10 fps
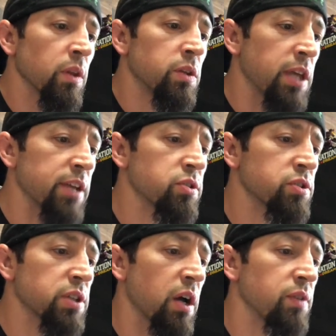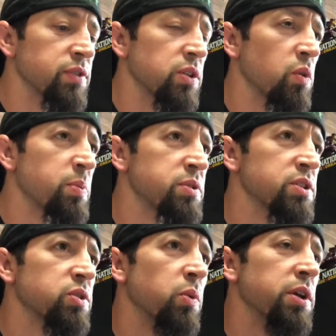get yourselves into a
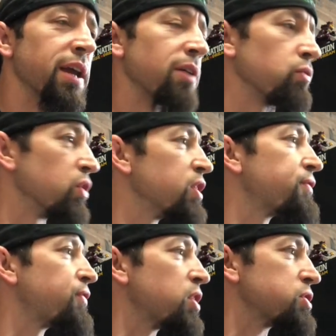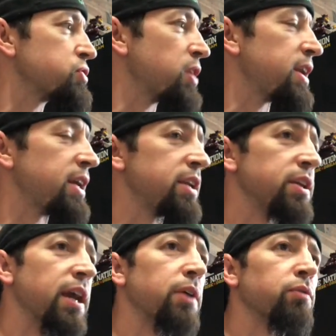position where you get really frustrated,
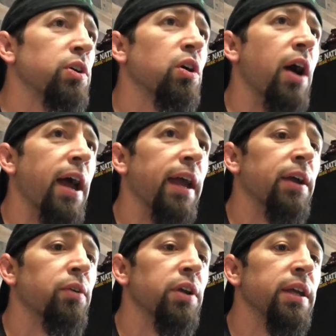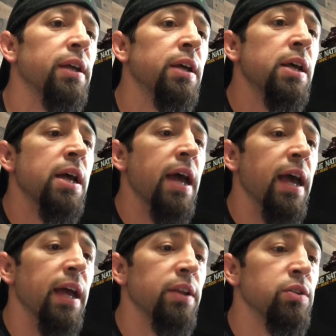you get real angry,
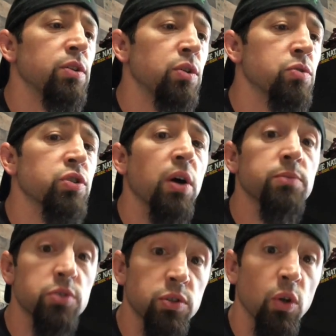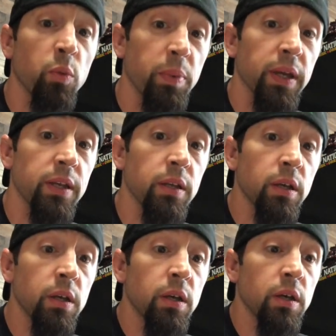and you do something stupid
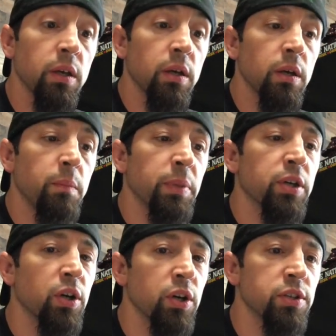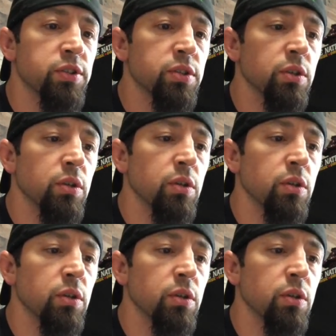because